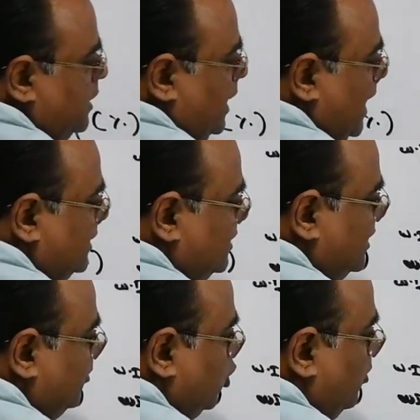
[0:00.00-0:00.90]
and the
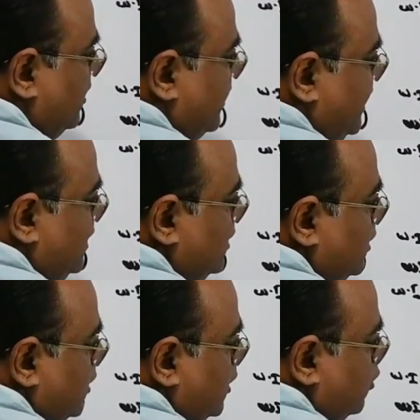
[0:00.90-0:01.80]
unemployment rate
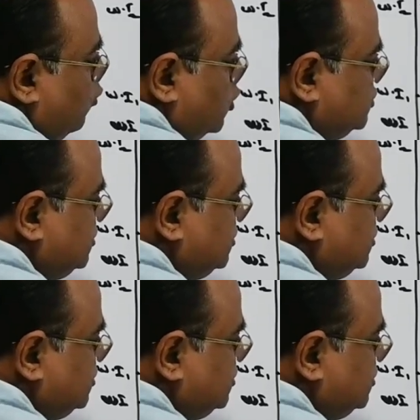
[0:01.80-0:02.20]
was